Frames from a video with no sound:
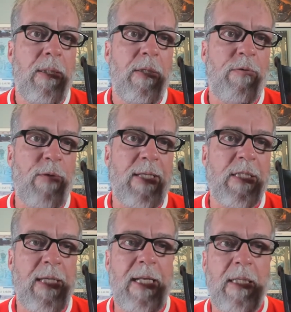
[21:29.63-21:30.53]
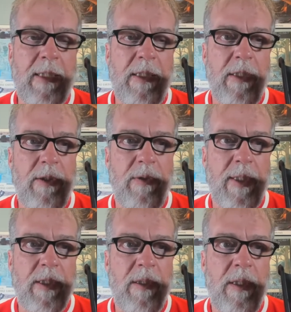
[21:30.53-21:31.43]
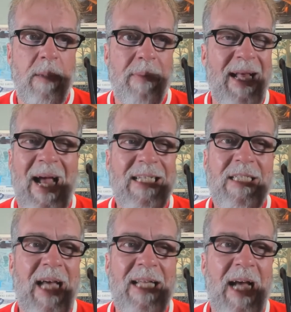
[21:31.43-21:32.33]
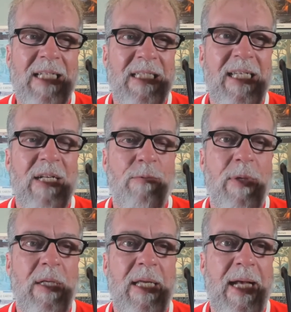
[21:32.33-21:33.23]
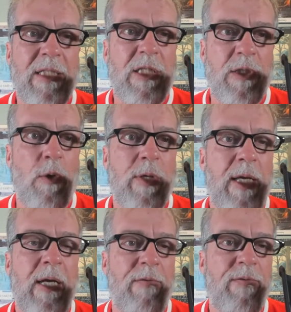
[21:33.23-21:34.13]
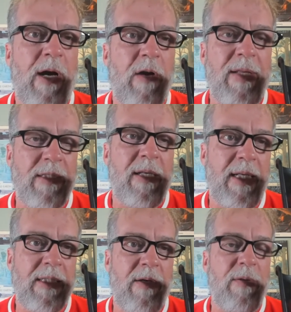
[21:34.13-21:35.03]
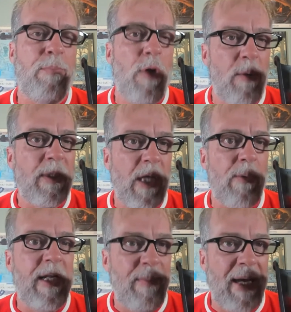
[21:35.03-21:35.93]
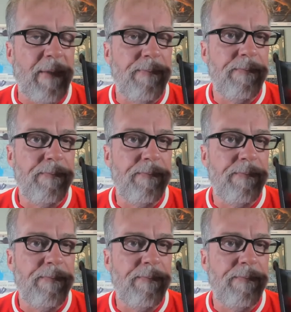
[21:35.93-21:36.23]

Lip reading: the French state elected to do this. But I see it really as stoking a fire that's unnecessary. The point was already made.